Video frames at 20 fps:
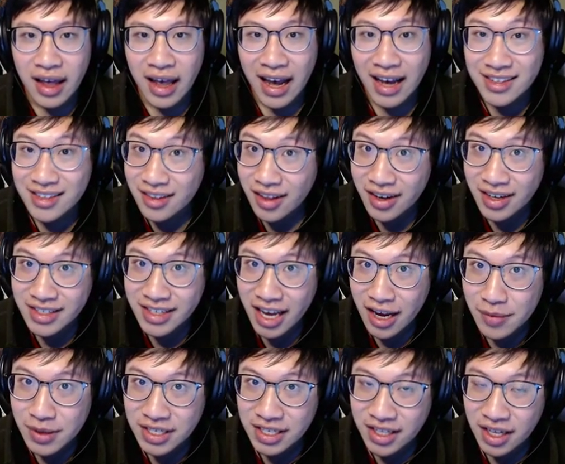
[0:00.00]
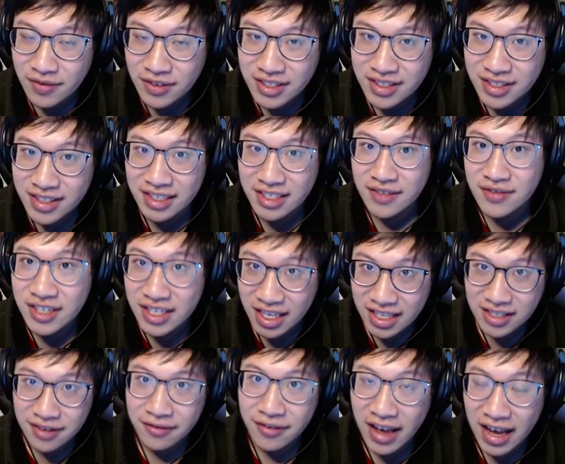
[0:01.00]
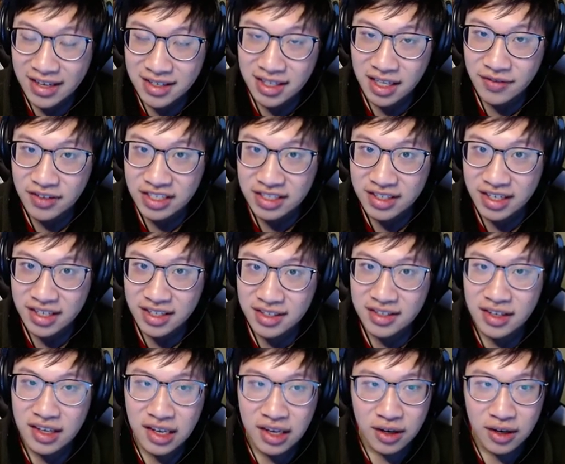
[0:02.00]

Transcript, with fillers: has a lot of damage at level 6 if she gets a fast level 6,